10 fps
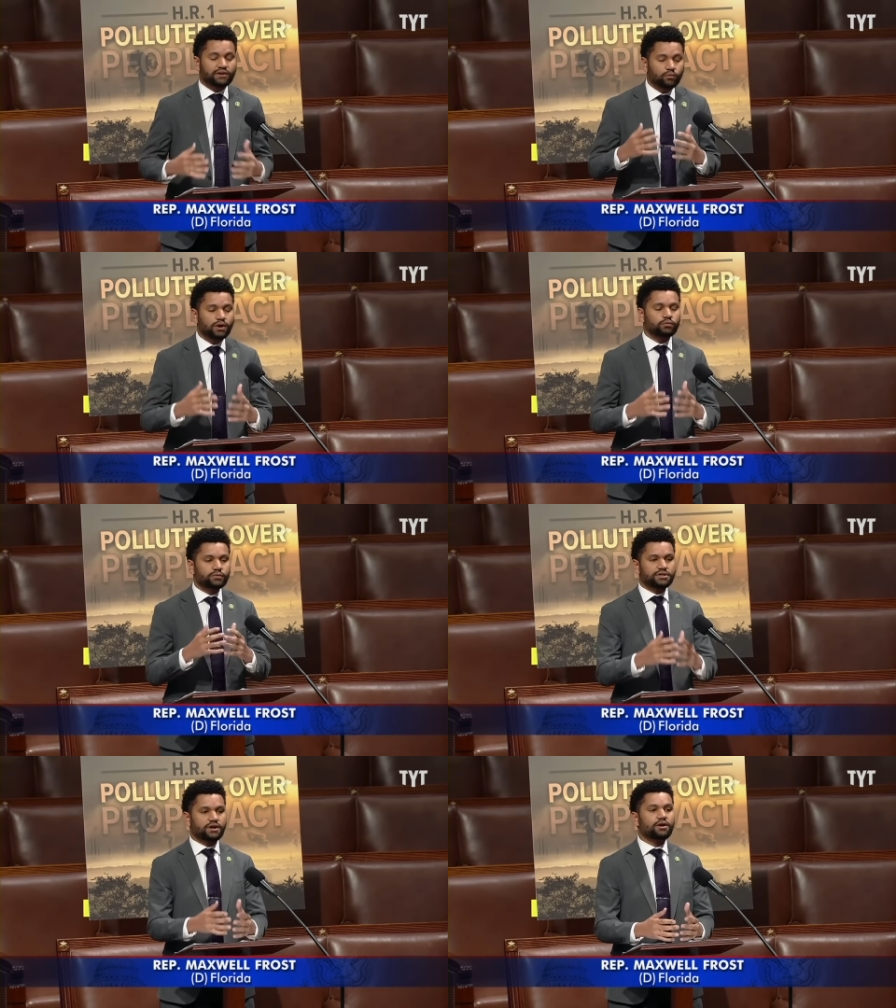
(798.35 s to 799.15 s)
And
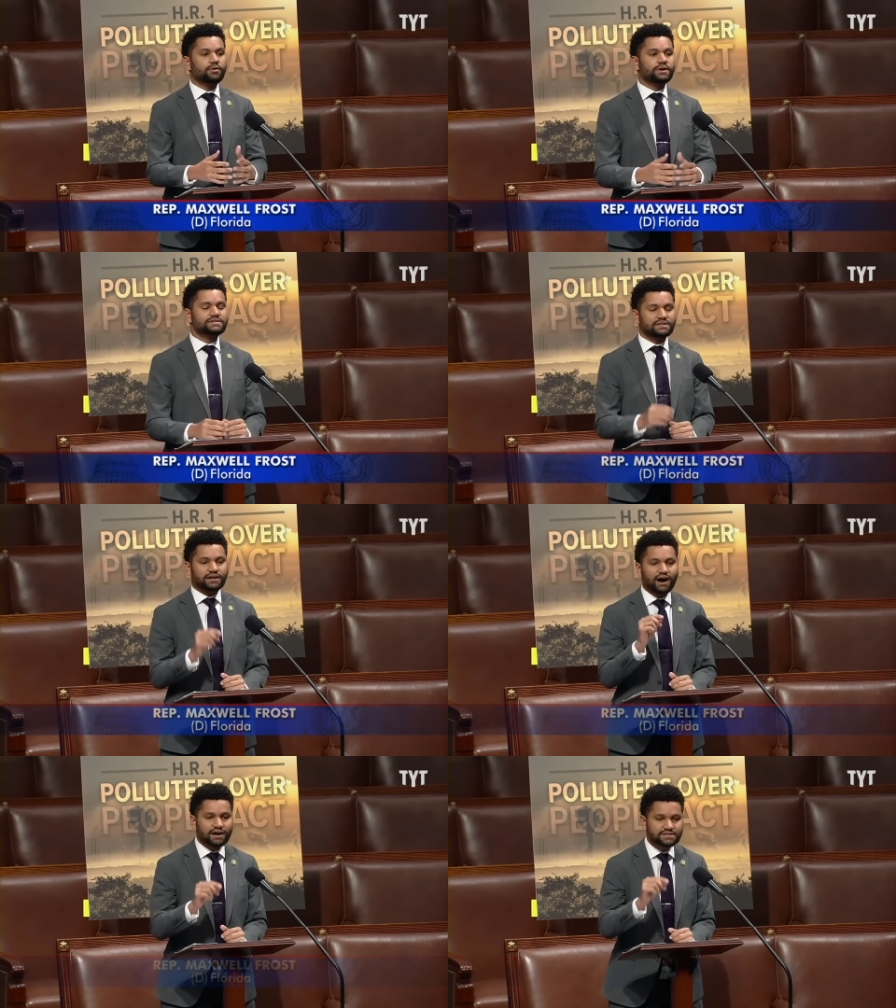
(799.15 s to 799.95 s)
what we know is
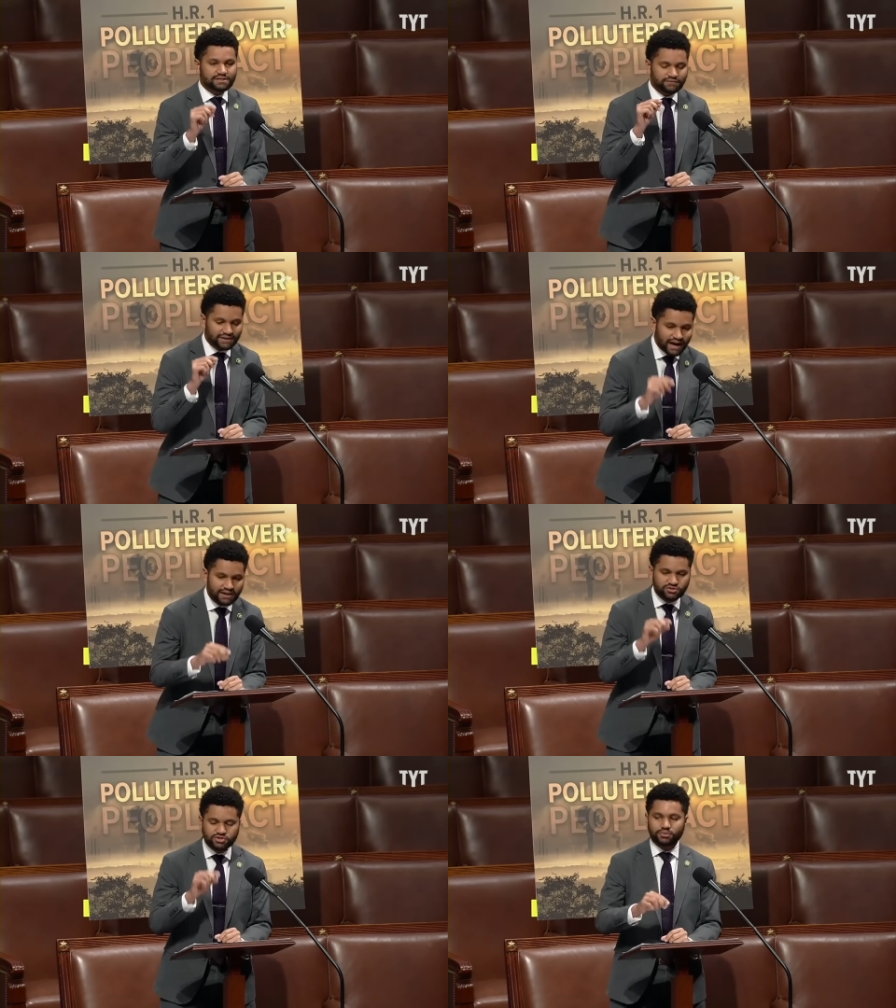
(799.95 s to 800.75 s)
the cost of
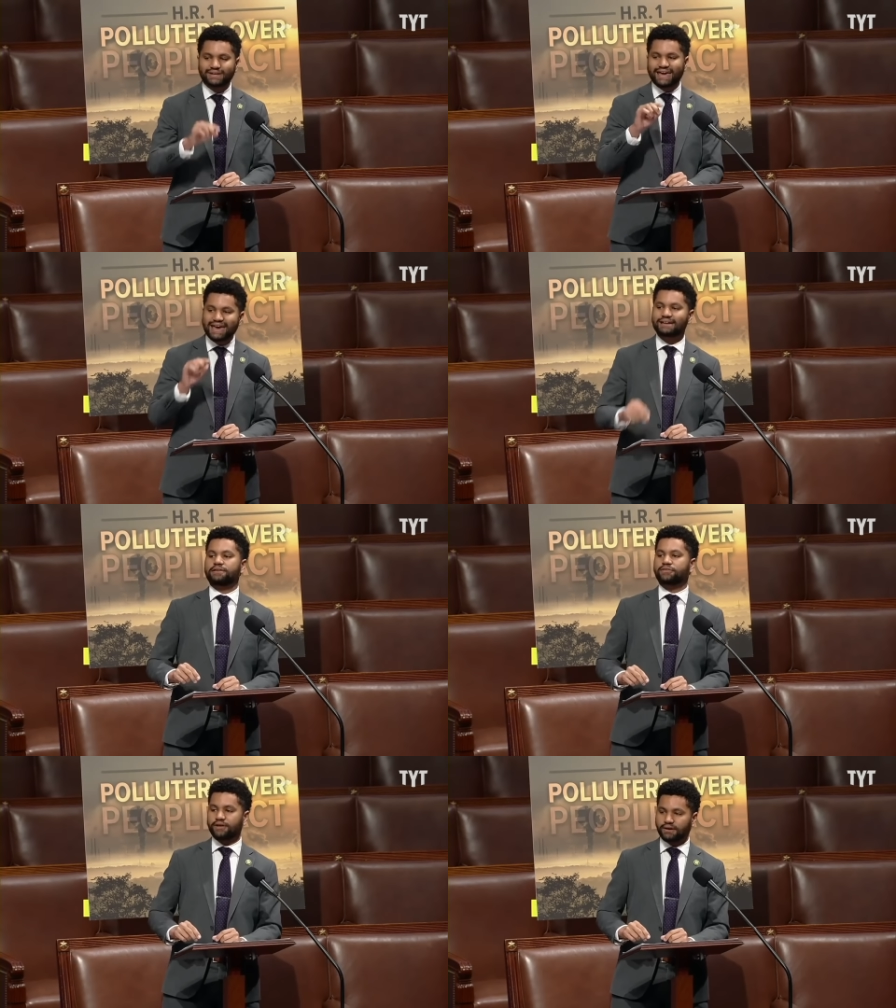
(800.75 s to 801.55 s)
not doing
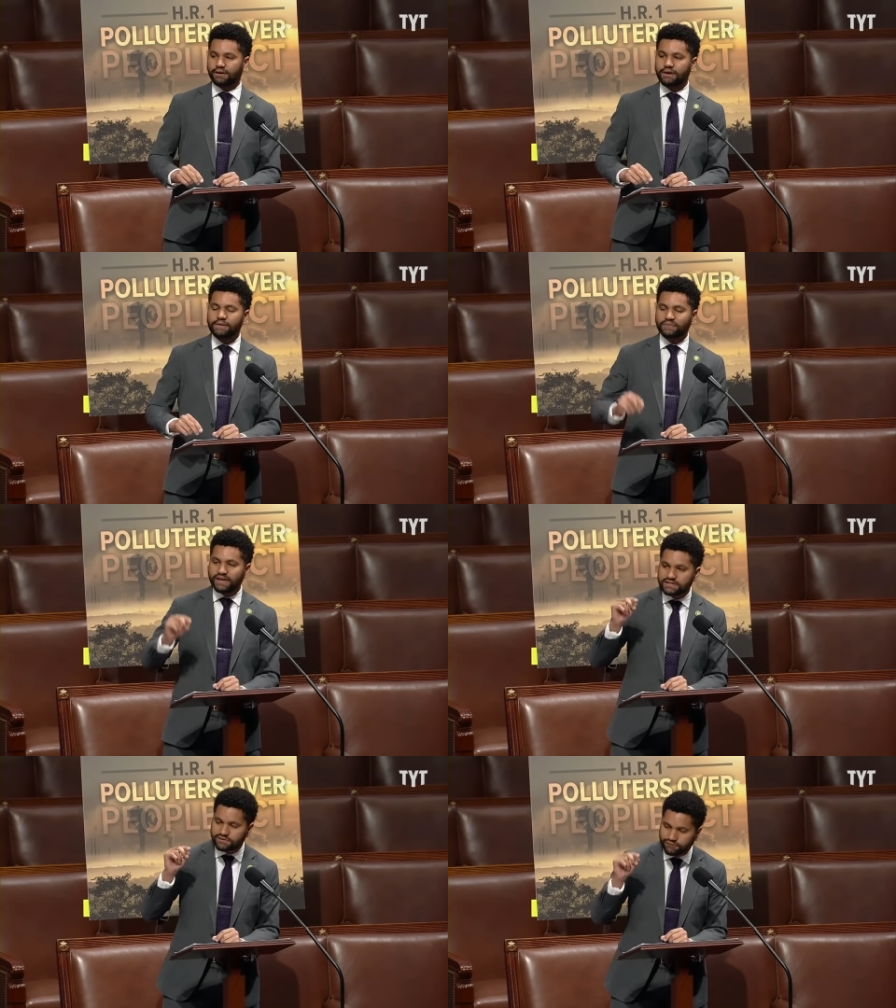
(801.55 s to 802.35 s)
anything
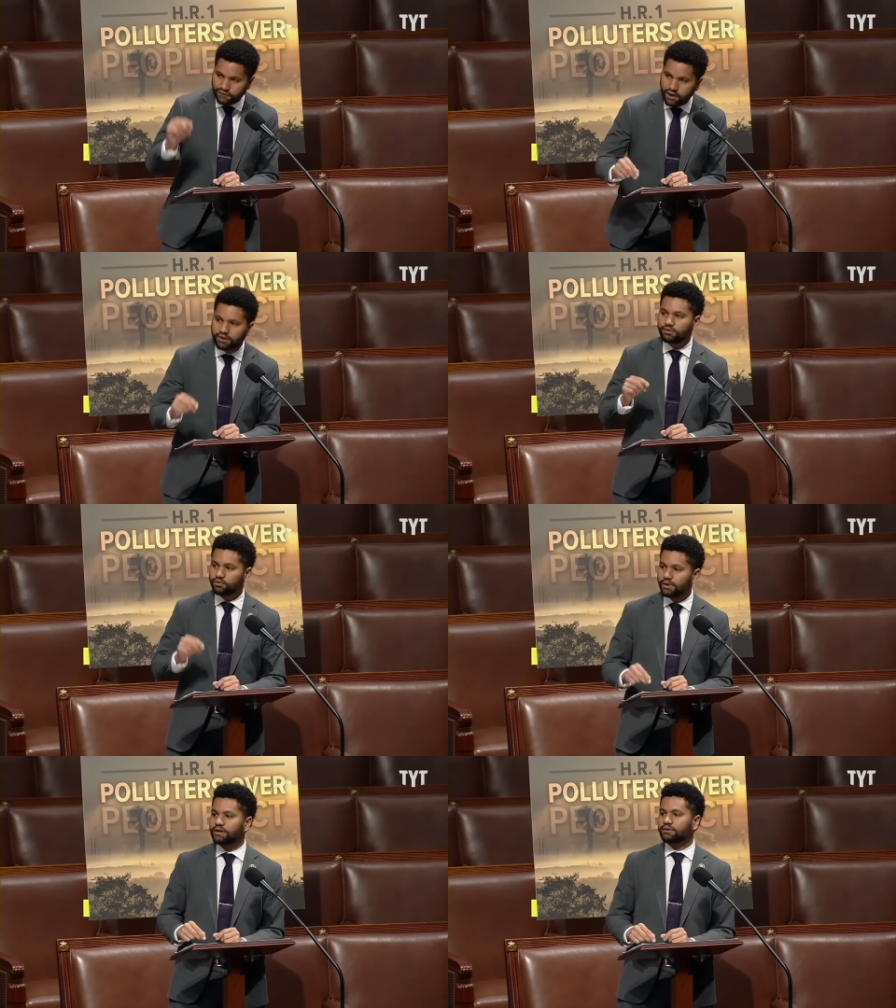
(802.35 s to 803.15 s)
is far
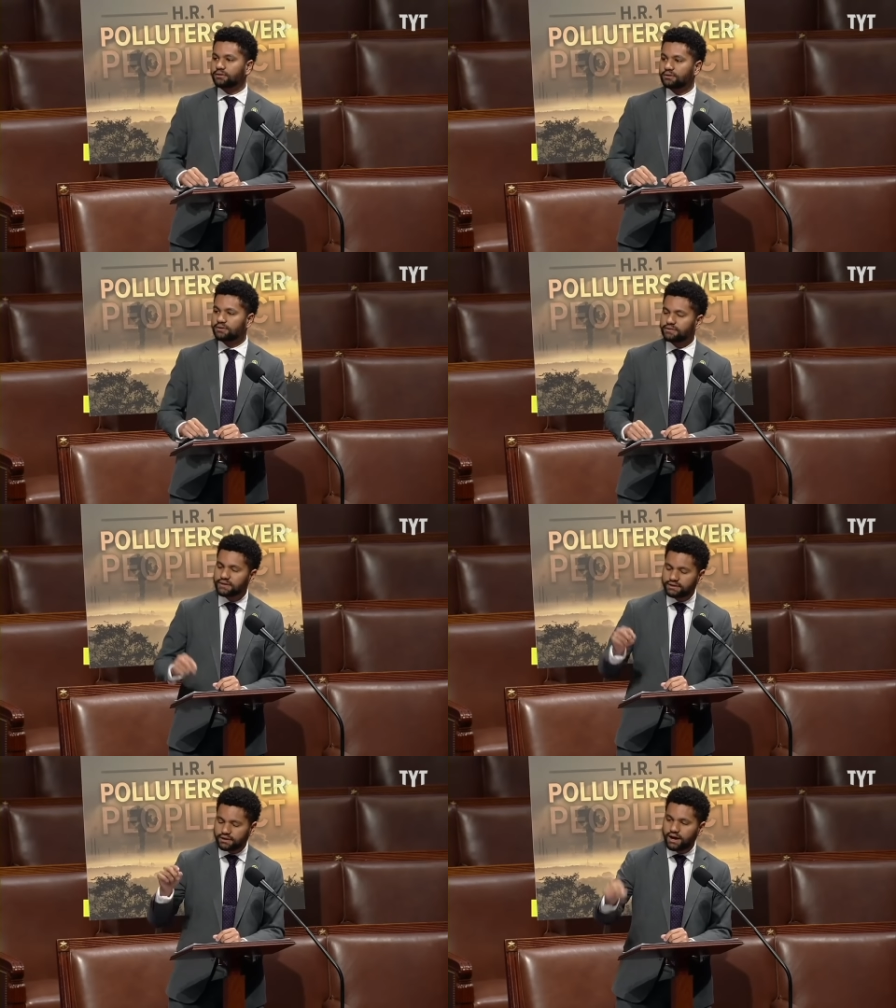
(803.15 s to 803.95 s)
greater
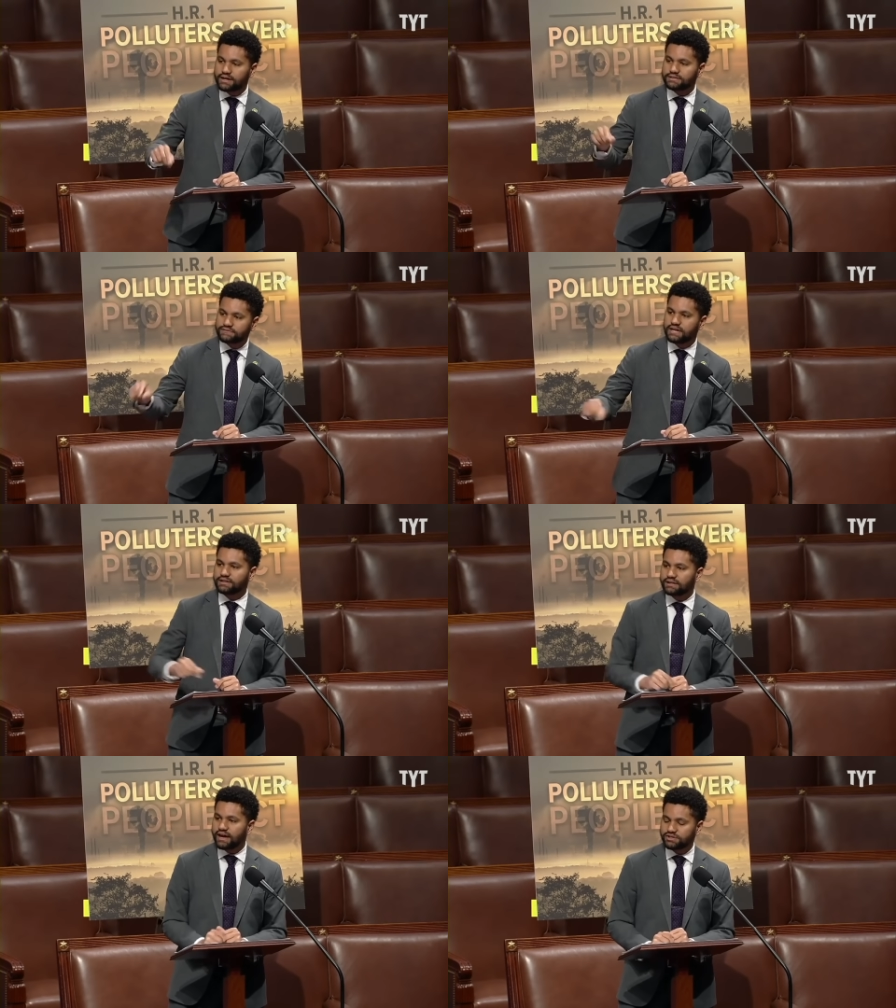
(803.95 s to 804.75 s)
than the cost of
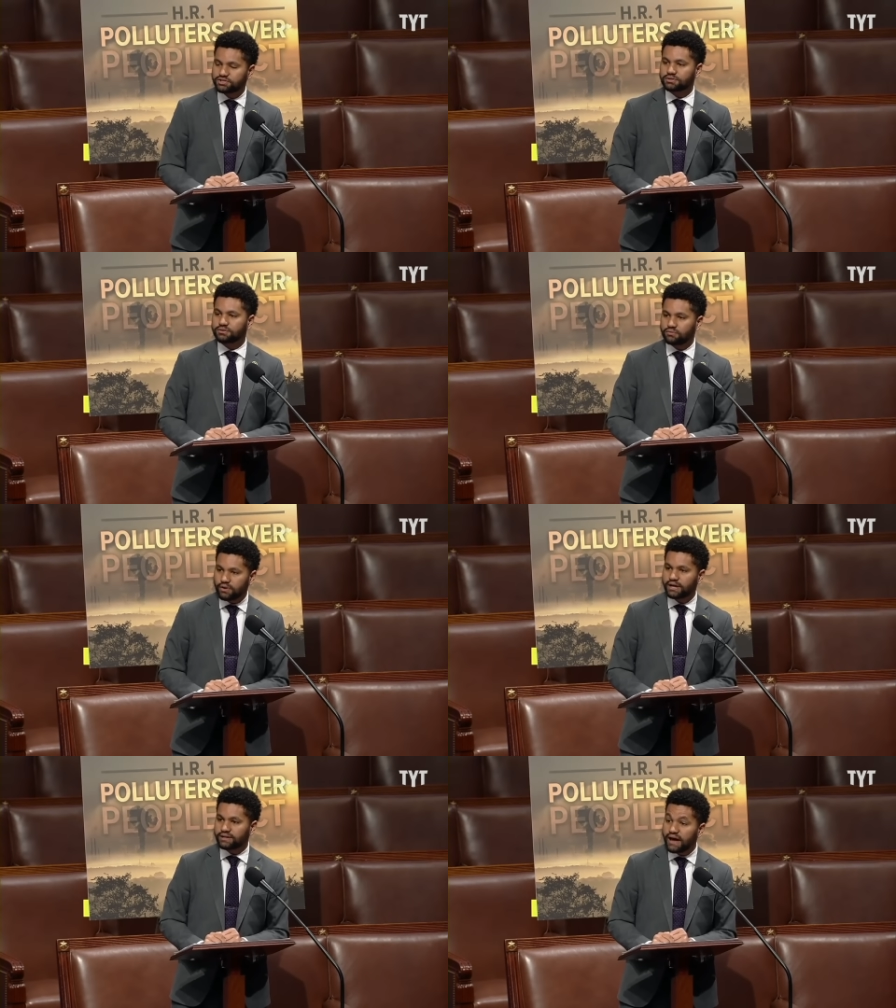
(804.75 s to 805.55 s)
taking action
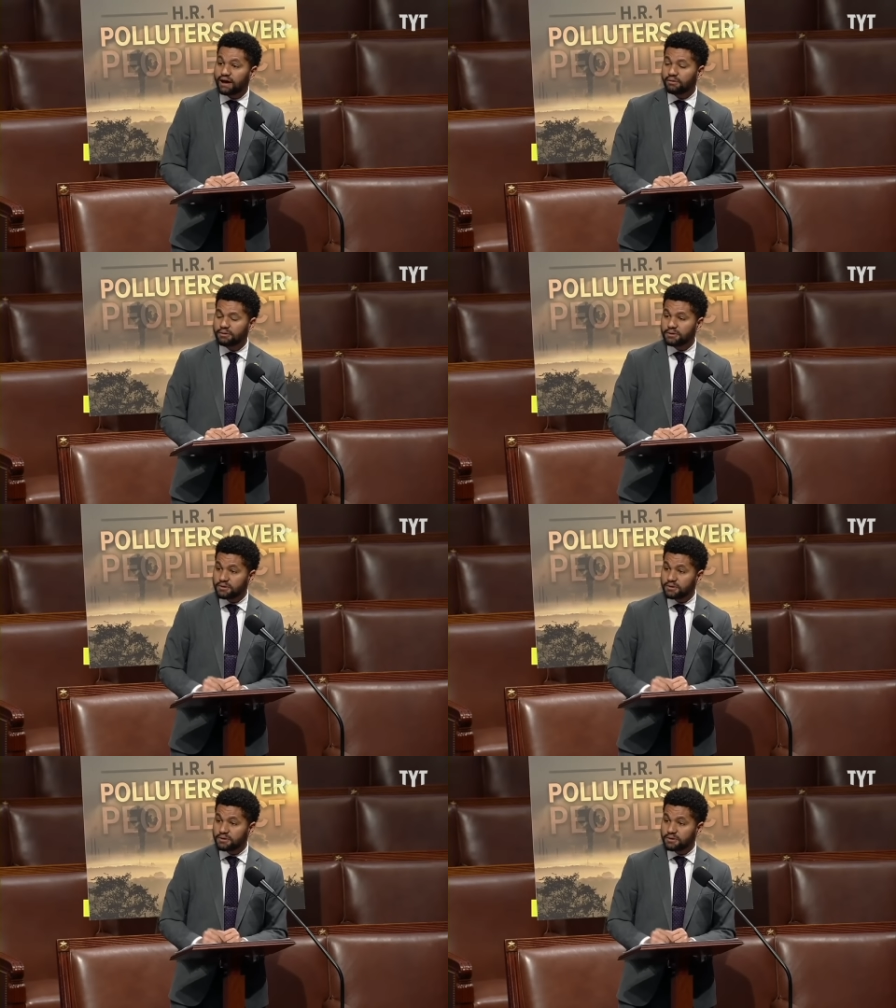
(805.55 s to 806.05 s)
right now.